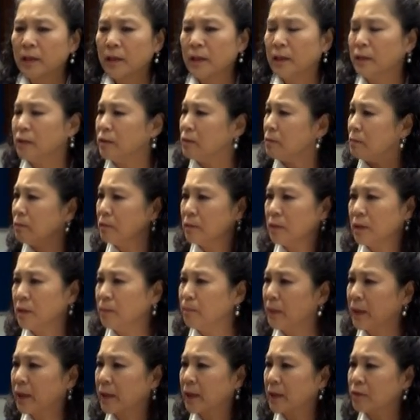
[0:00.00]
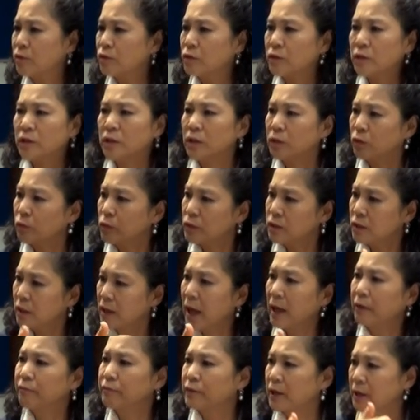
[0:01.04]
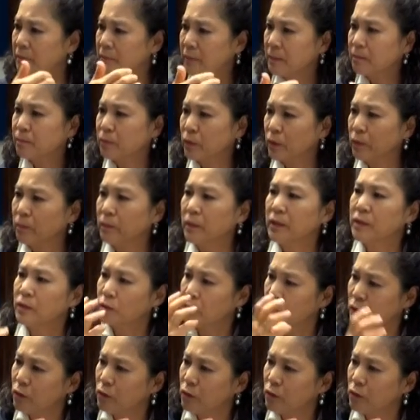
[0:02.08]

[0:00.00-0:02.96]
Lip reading: In my country, it was a lifetime employment.